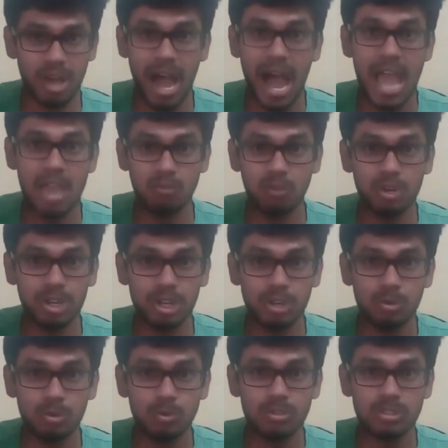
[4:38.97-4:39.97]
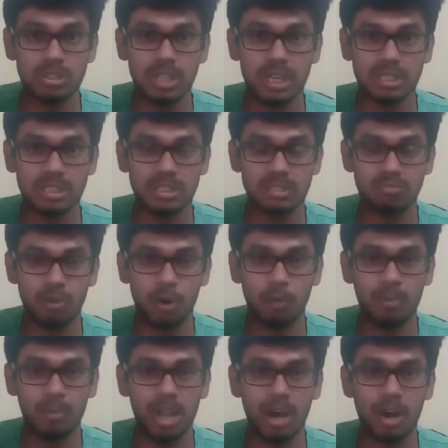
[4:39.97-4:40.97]
I would use this
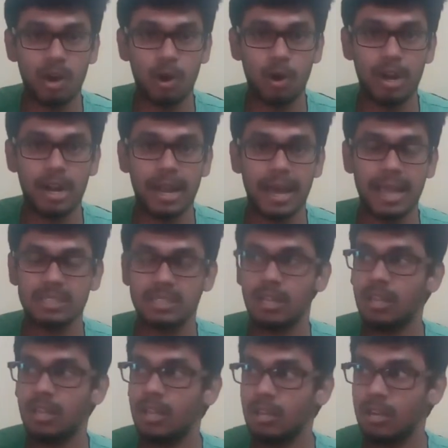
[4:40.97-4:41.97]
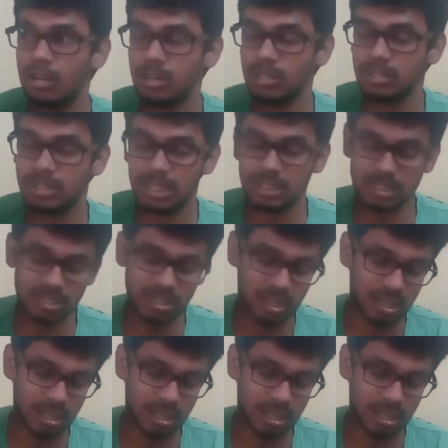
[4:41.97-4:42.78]
formula called as, what is this?